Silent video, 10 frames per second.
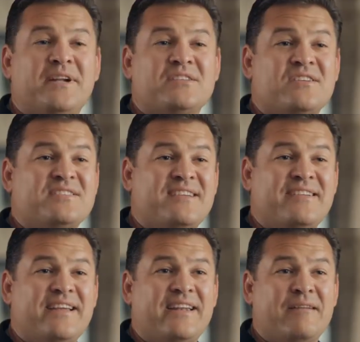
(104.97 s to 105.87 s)
but it's on a
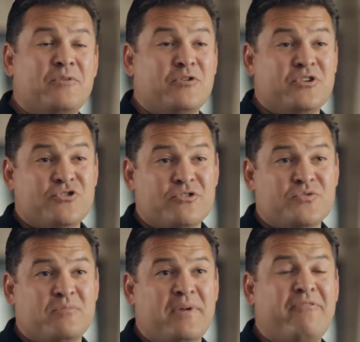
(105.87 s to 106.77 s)
Sunday and I'm going to
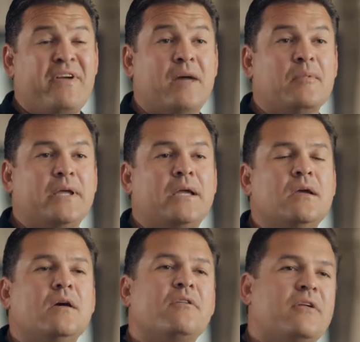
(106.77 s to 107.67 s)
church with my family,
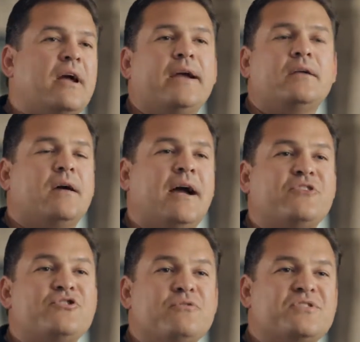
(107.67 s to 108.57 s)
then I,
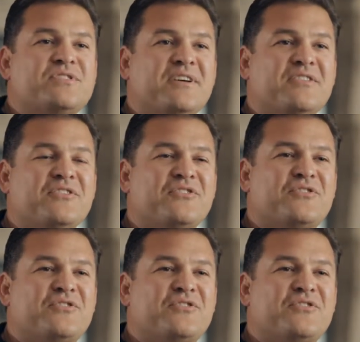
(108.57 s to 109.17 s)
I choose the, the